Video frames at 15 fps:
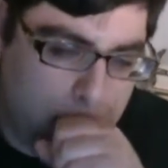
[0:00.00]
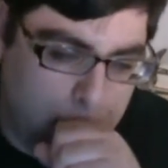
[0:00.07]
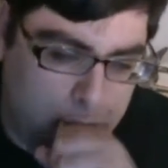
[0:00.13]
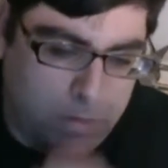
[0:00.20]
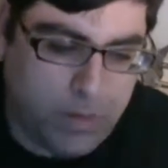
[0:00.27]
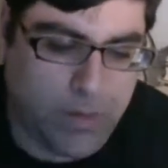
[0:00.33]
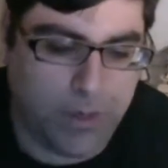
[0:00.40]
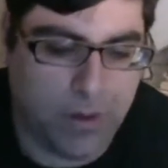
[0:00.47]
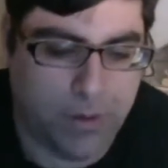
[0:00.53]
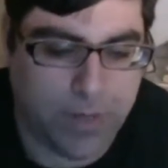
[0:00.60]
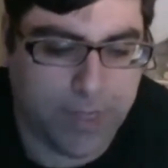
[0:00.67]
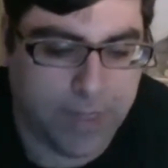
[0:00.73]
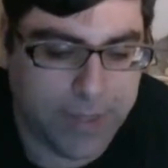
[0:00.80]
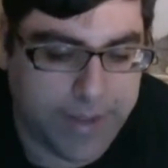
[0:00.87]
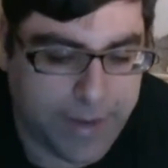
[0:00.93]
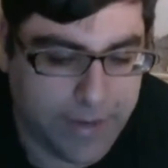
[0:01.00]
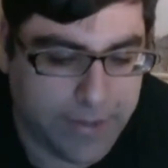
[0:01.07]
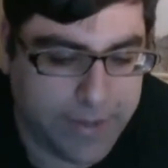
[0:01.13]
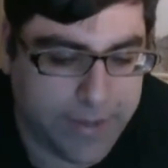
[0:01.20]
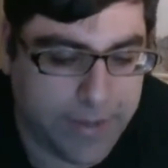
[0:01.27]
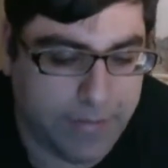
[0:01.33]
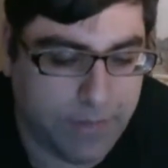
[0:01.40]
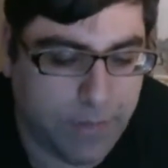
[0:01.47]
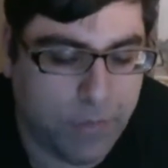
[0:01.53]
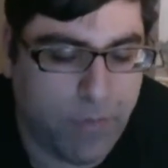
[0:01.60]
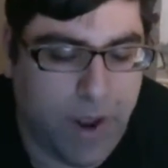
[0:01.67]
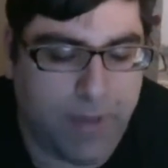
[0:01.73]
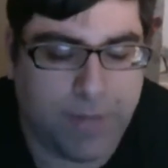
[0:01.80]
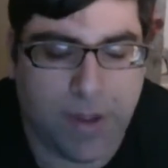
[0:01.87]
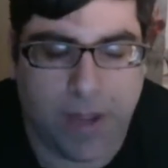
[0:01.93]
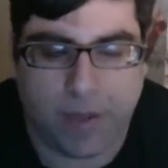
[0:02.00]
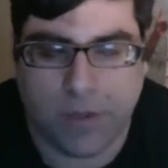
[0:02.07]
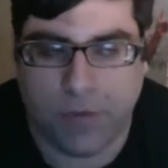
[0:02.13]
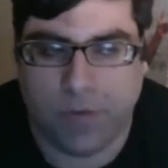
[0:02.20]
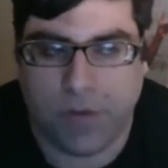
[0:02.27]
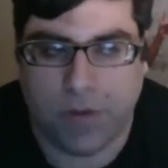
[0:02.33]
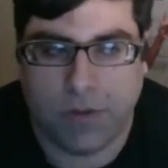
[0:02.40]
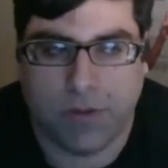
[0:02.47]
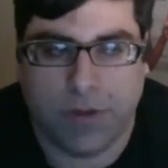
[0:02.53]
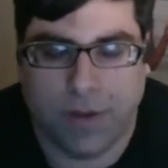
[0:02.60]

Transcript: you know, they grabbed onto his